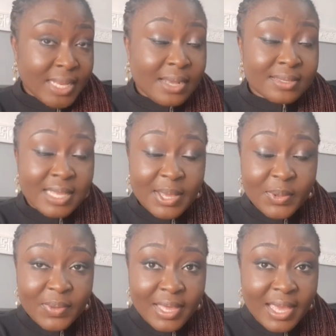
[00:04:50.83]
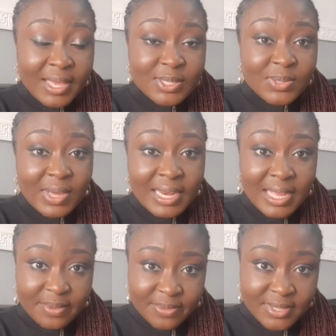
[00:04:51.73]
I was like, okay, so I
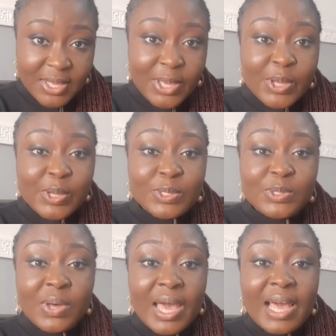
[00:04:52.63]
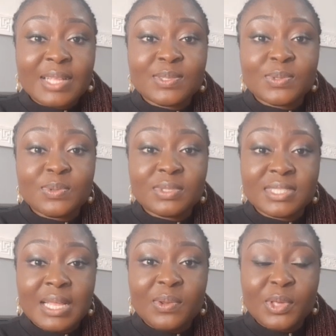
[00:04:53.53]
left. So I had to
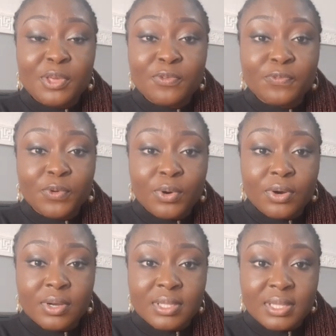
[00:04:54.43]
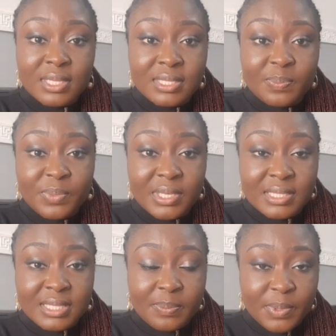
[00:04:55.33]
start looking for these
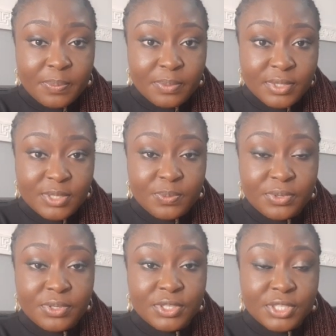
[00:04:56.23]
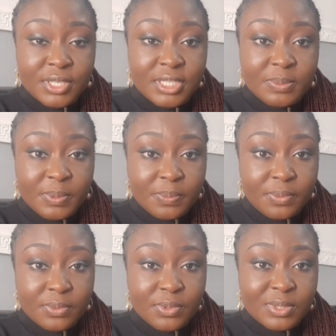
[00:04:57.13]
BDC people, these bureau de change
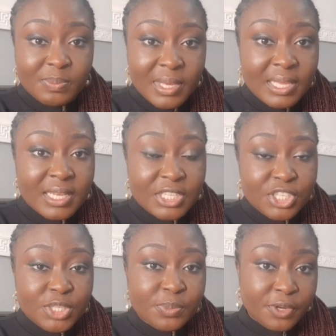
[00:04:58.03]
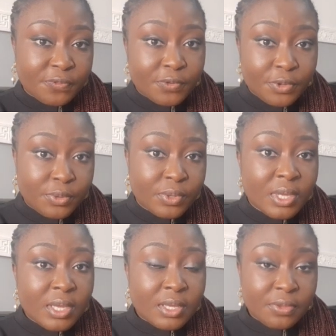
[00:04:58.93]
people, those men that change money for you
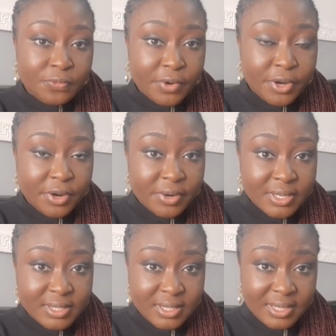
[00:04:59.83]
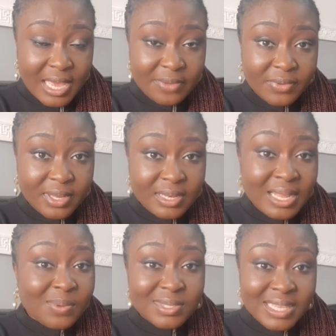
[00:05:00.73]
in foreign currency. I
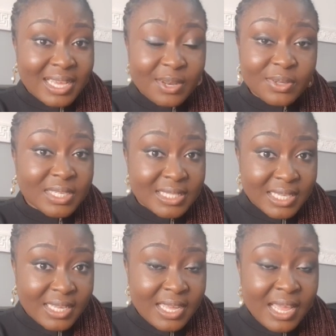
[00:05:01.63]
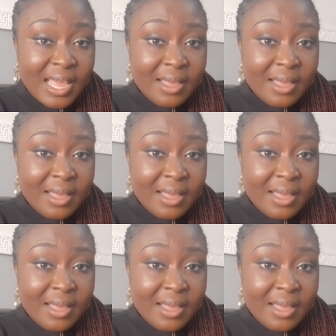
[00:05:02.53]
find that was like another day.